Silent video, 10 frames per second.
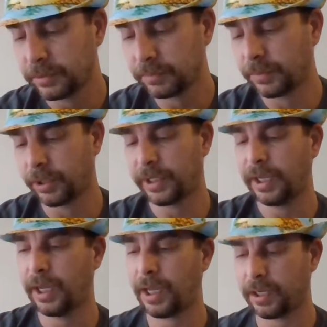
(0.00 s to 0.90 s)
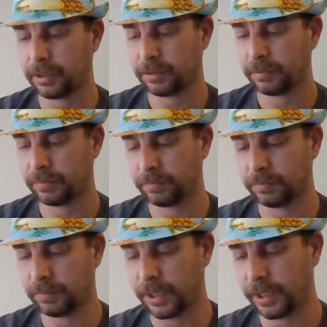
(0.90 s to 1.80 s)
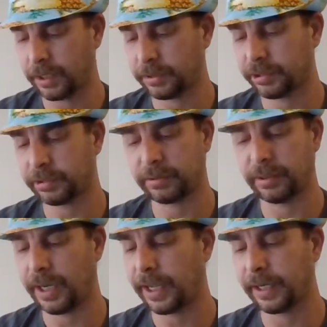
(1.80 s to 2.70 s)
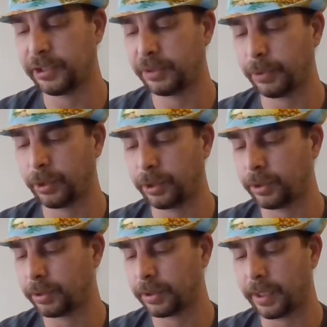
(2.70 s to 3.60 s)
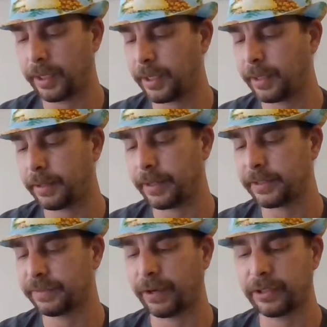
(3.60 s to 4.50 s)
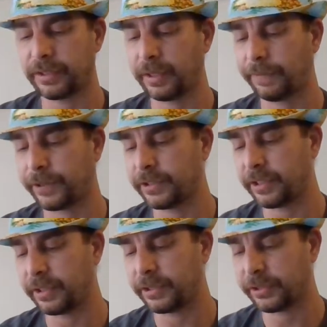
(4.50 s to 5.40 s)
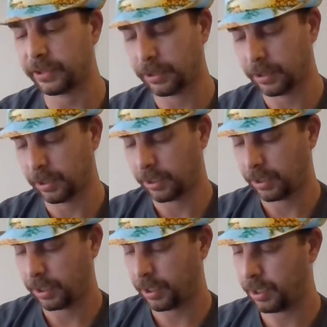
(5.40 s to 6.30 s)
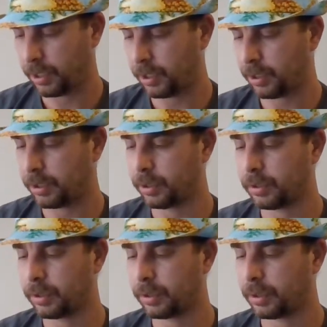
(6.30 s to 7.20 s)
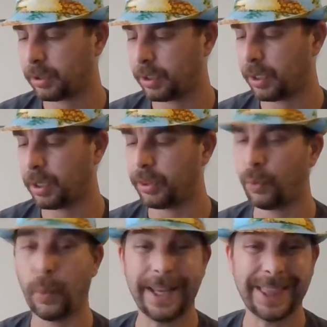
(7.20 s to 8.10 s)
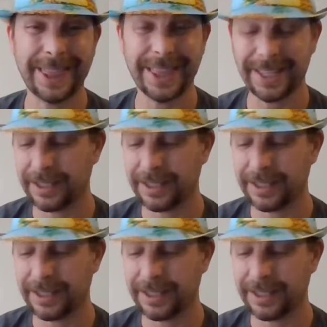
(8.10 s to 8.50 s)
Looking at it, it's negligible as far as the differences in the width.